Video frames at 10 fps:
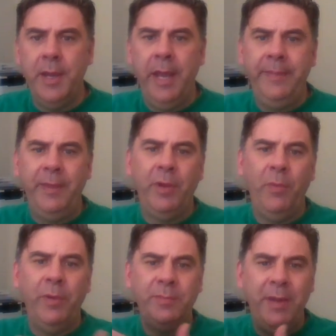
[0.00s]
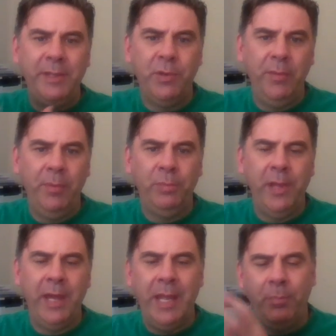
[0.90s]
And then when I went to my treatment
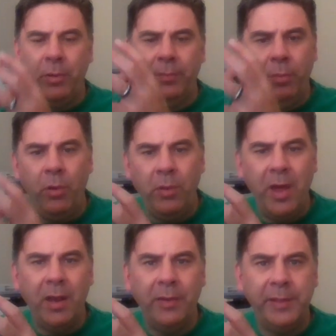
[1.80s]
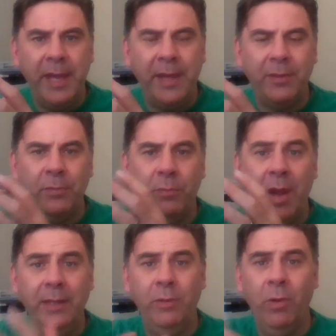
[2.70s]
plan, I pull that all together and
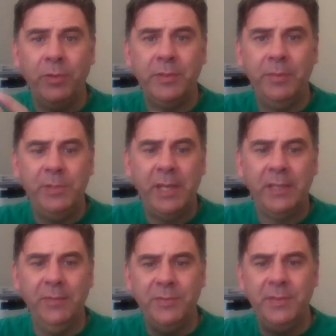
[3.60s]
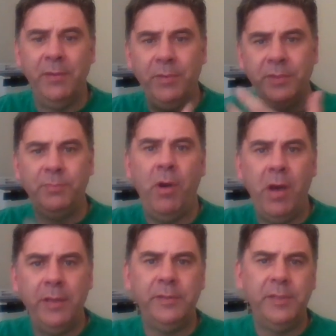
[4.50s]
write goals and objectives that
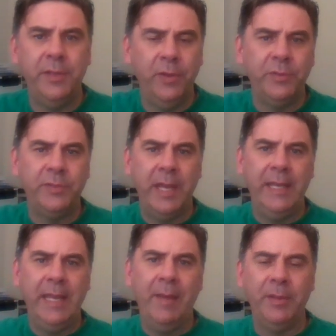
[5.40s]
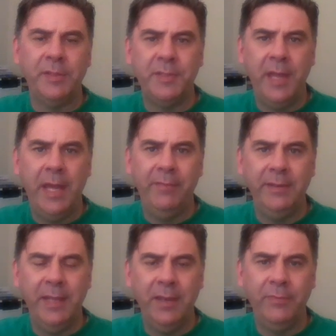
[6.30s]
respond to those dynamics that I've
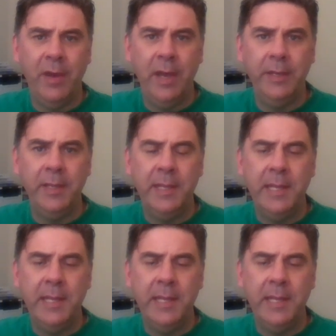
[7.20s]
identified.